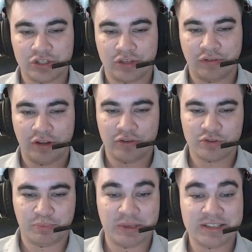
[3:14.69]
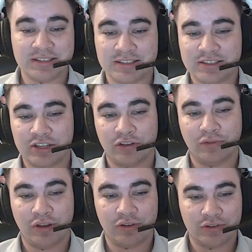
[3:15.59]
generators, business
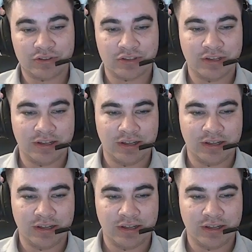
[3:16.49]
generators,